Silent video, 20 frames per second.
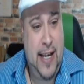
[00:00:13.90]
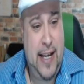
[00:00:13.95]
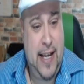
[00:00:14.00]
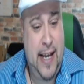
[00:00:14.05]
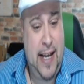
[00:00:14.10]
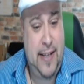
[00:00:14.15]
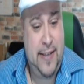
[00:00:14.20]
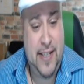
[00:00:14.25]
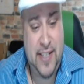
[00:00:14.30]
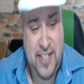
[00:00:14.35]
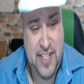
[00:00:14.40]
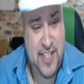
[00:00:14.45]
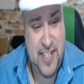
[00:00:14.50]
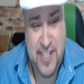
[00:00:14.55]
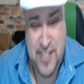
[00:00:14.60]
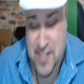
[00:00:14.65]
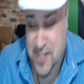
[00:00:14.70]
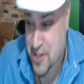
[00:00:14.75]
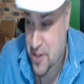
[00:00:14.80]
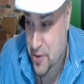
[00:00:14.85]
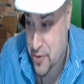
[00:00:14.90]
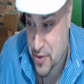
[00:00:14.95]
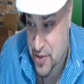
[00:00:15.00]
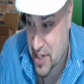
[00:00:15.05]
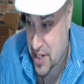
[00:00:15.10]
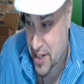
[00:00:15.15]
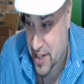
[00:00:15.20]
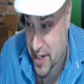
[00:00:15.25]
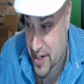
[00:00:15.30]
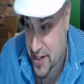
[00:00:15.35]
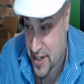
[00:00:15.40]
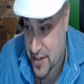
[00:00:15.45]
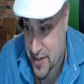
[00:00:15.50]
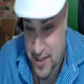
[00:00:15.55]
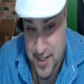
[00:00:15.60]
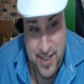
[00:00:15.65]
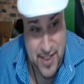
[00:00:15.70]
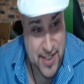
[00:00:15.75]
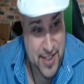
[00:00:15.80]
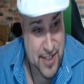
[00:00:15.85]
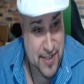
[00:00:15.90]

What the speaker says: And this isn't in New Zealand. This is